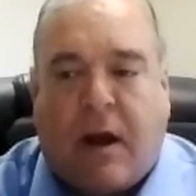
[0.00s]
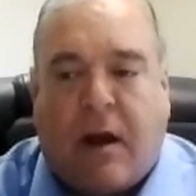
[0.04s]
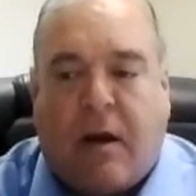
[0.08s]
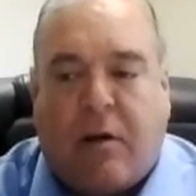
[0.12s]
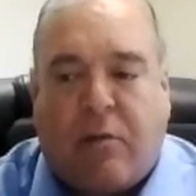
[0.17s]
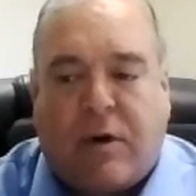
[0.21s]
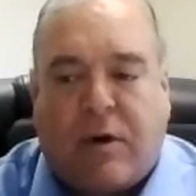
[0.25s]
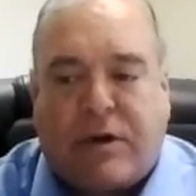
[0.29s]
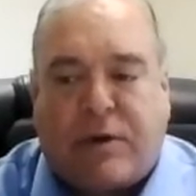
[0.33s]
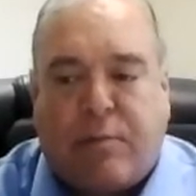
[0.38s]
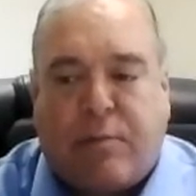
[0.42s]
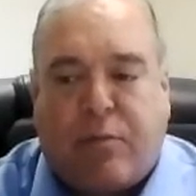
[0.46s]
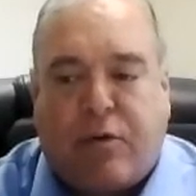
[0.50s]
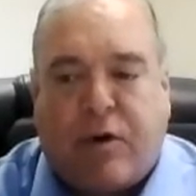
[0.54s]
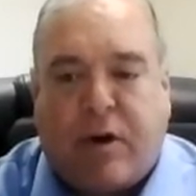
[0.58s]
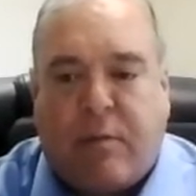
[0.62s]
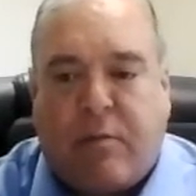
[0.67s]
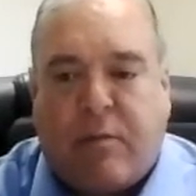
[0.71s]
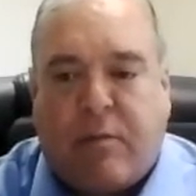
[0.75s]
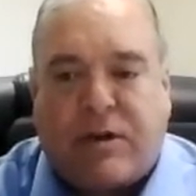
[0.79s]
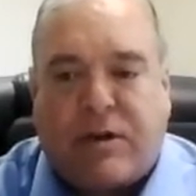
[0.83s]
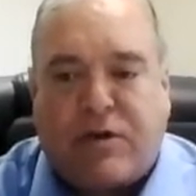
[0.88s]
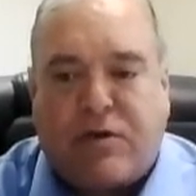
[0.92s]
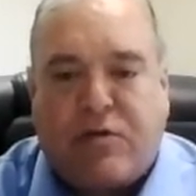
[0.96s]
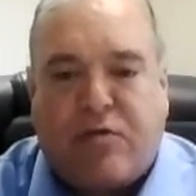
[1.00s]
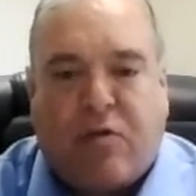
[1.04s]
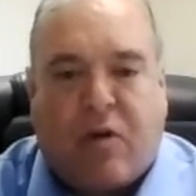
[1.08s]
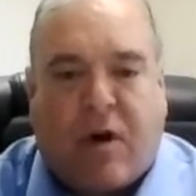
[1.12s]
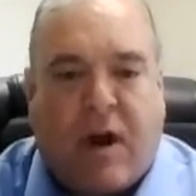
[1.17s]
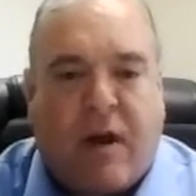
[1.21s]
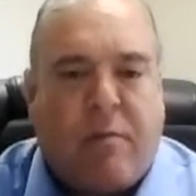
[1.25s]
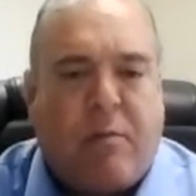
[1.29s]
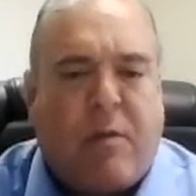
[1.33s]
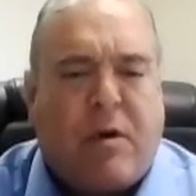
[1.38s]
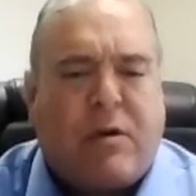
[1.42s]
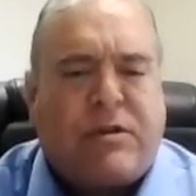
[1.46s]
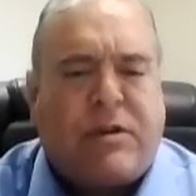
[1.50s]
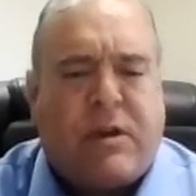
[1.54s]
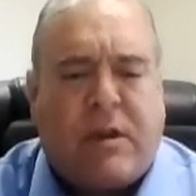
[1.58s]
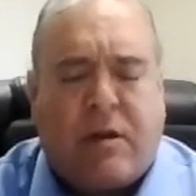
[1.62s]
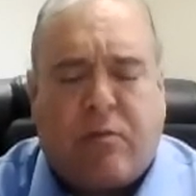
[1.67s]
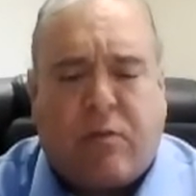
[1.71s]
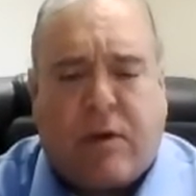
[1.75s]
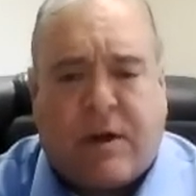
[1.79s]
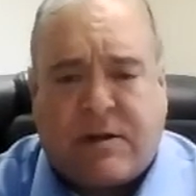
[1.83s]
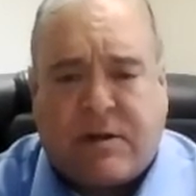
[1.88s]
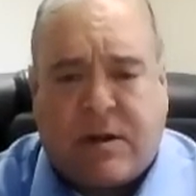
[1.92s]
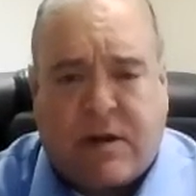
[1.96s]
which pretty much drive most of the
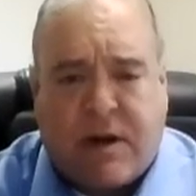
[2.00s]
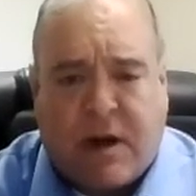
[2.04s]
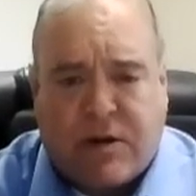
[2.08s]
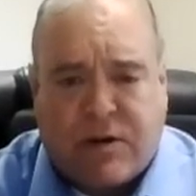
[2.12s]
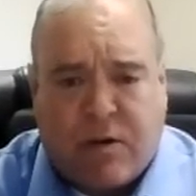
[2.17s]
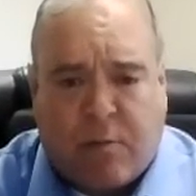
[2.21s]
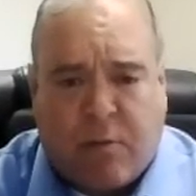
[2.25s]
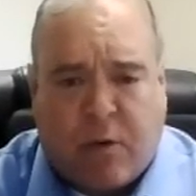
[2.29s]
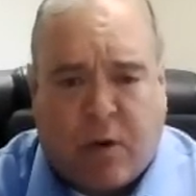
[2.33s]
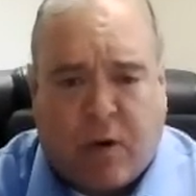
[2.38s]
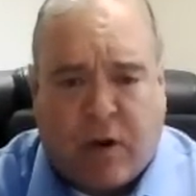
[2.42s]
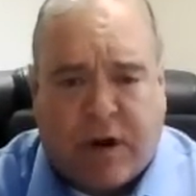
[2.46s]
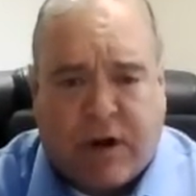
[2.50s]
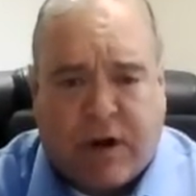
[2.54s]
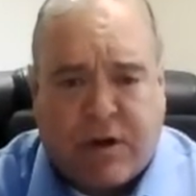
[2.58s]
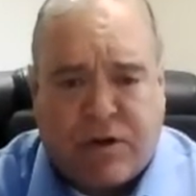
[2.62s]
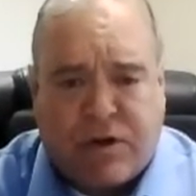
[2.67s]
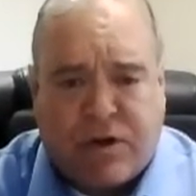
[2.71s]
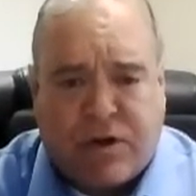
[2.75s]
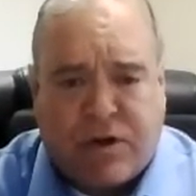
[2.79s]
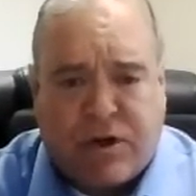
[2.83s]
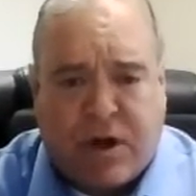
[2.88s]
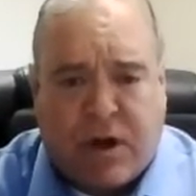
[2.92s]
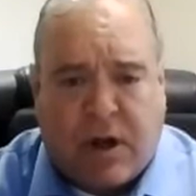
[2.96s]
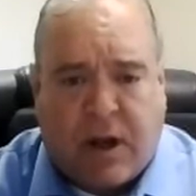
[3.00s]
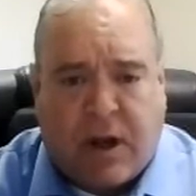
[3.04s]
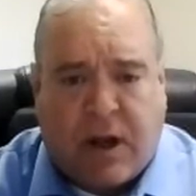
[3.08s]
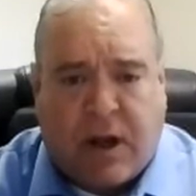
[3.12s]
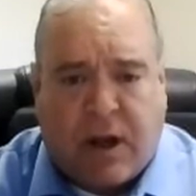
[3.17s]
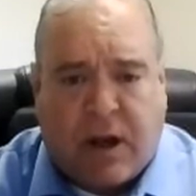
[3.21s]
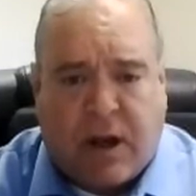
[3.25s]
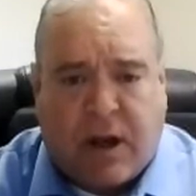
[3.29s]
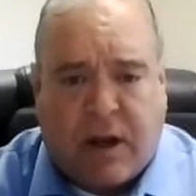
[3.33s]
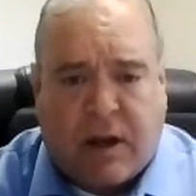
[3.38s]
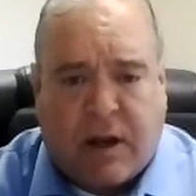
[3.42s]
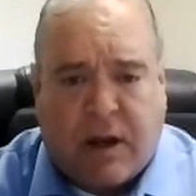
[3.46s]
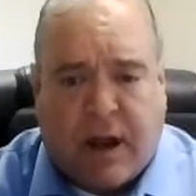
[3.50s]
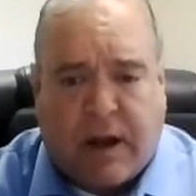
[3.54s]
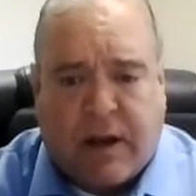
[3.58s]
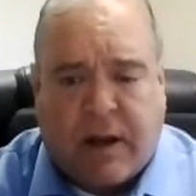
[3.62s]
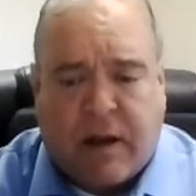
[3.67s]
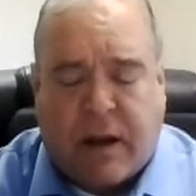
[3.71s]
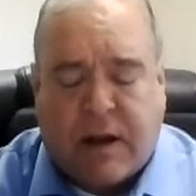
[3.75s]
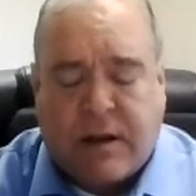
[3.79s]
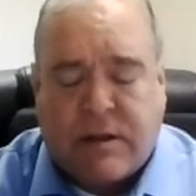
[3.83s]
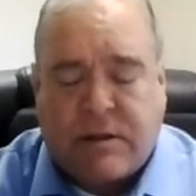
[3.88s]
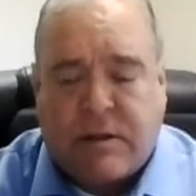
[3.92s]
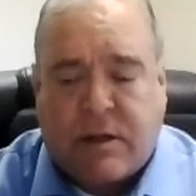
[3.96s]
residential mortgage
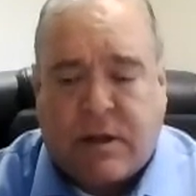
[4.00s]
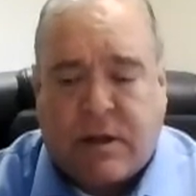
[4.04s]
guidelines.